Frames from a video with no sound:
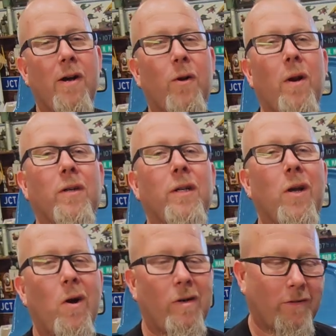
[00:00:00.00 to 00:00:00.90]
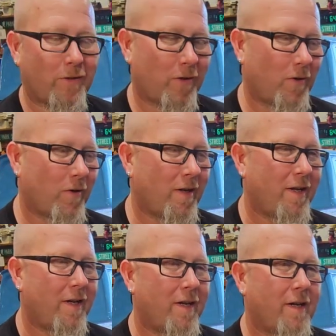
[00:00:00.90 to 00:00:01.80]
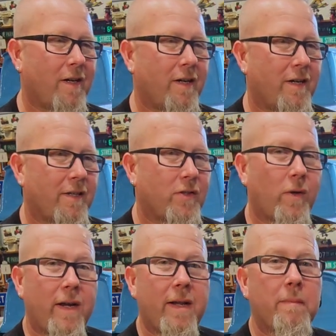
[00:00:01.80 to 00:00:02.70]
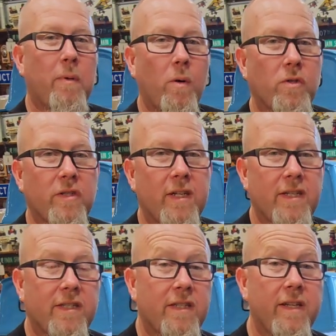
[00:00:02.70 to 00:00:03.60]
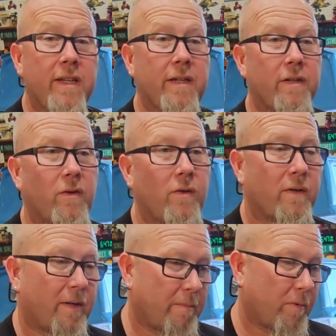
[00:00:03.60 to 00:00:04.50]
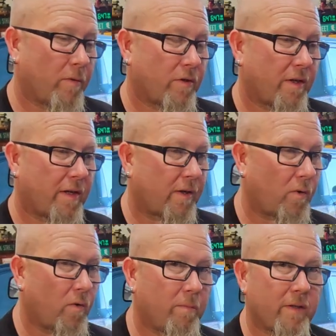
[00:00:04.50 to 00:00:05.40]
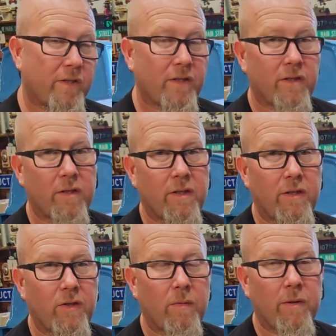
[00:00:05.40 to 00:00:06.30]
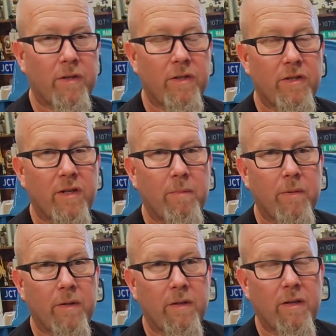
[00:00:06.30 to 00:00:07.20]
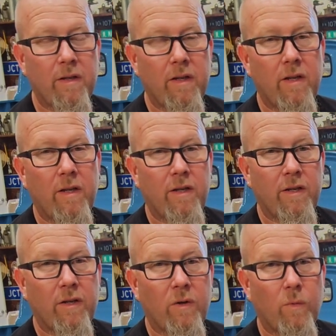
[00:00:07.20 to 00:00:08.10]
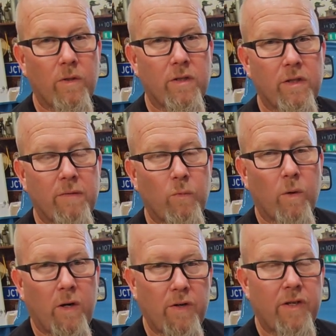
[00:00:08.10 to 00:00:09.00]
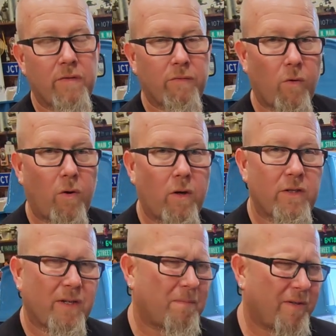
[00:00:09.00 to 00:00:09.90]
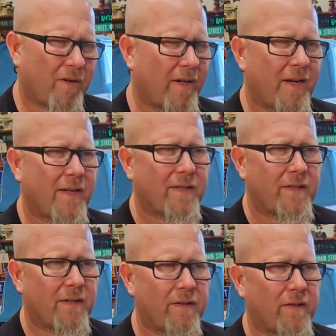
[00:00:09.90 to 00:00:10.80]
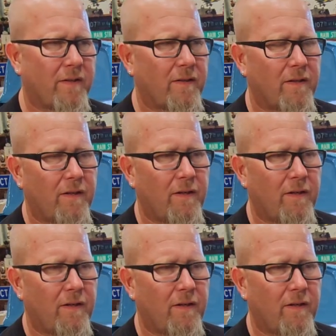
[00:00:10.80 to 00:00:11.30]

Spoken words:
correctly called. So I had posted. I said, hey, I posted on a group. I says, I picked these up, and what's the difference? What are these for, or something? I asked, and I